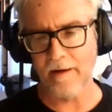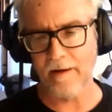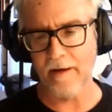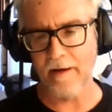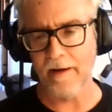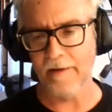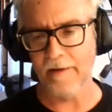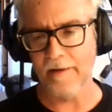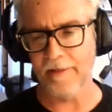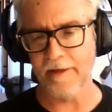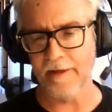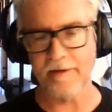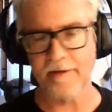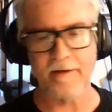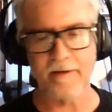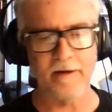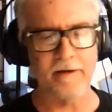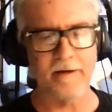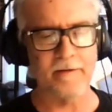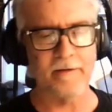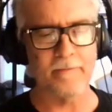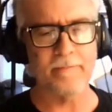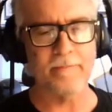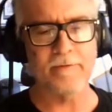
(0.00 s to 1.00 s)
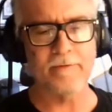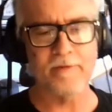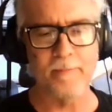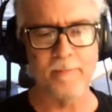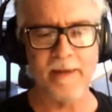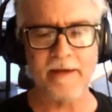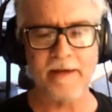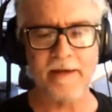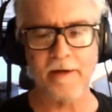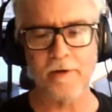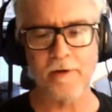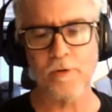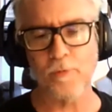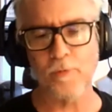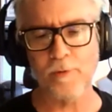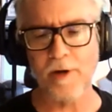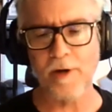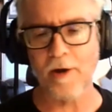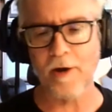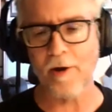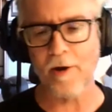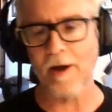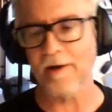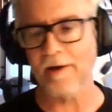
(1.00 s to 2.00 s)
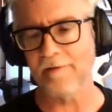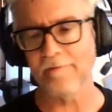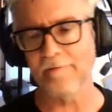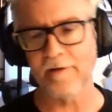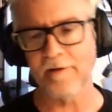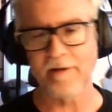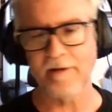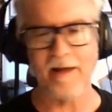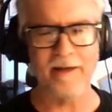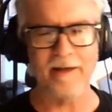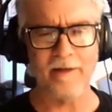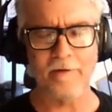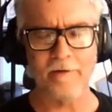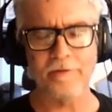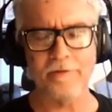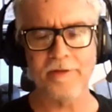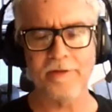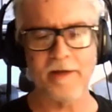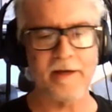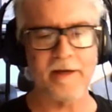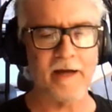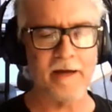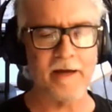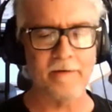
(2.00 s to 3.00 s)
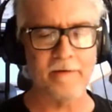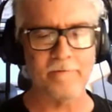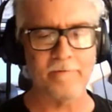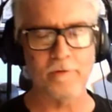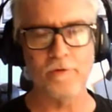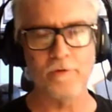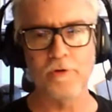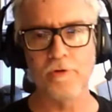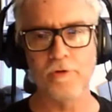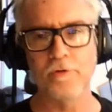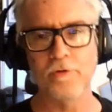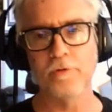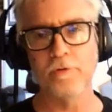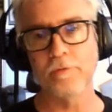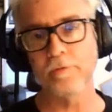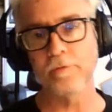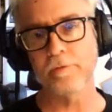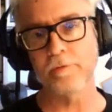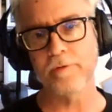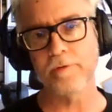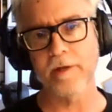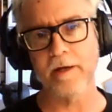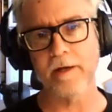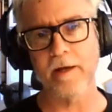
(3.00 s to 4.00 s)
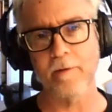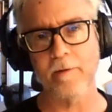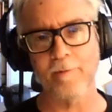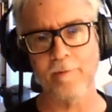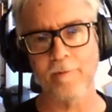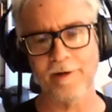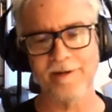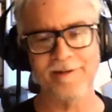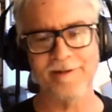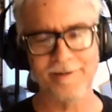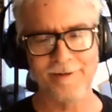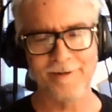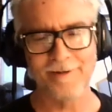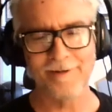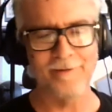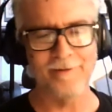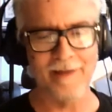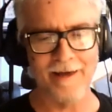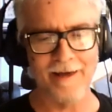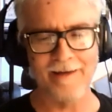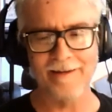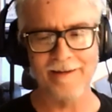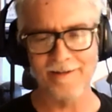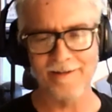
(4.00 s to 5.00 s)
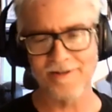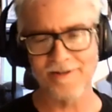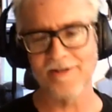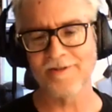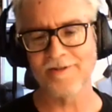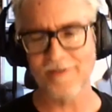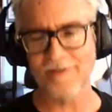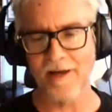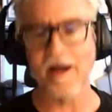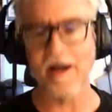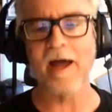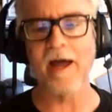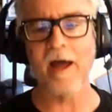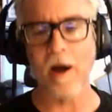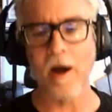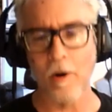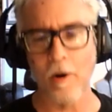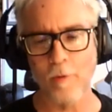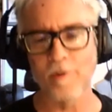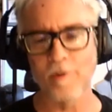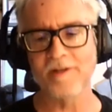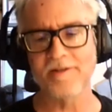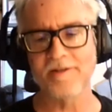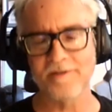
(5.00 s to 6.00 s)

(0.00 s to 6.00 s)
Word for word: I think uh, to make a career out of it, I don't think I ever knew that I wanted to do that. It's just I always